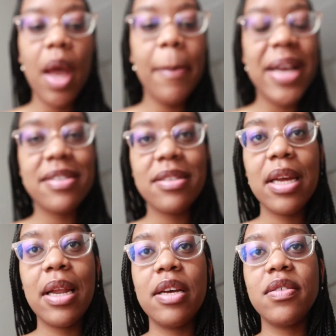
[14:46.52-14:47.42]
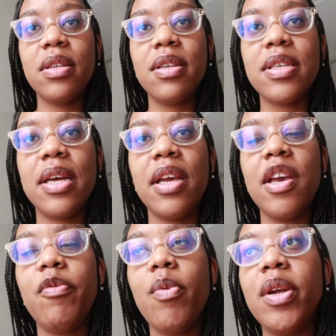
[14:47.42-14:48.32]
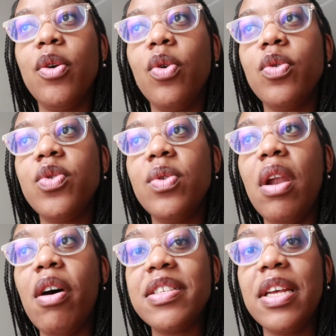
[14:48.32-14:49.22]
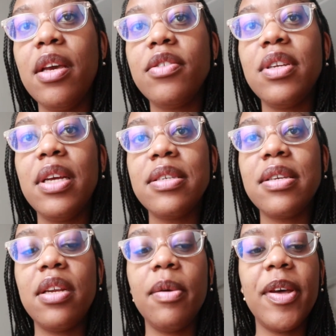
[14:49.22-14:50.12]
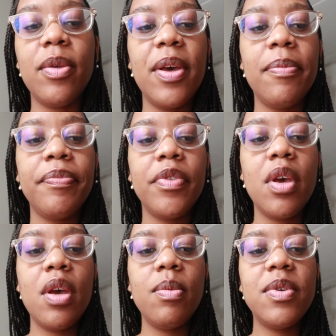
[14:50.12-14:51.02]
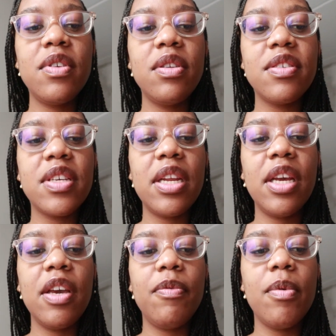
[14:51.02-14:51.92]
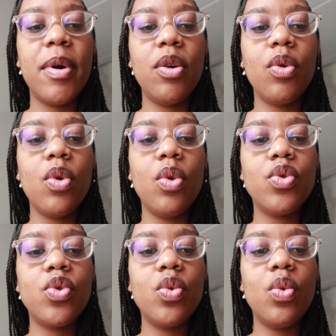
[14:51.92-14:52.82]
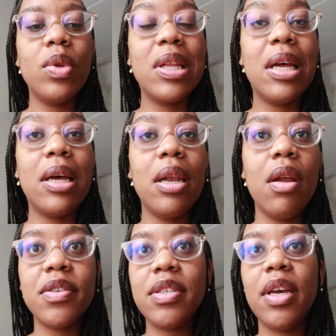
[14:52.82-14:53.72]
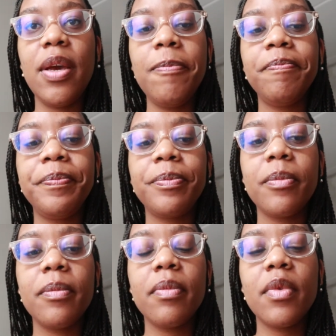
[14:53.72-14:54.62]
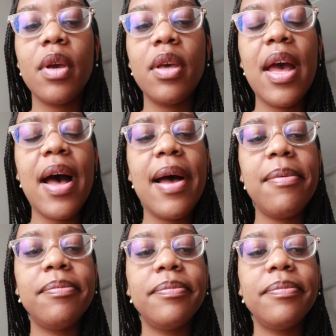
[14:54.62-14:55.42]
my sister and I are still deciding if we want to go to the last day. Today is Sunday, by the way. We're still deciding if we want to go to the last day. Yeah.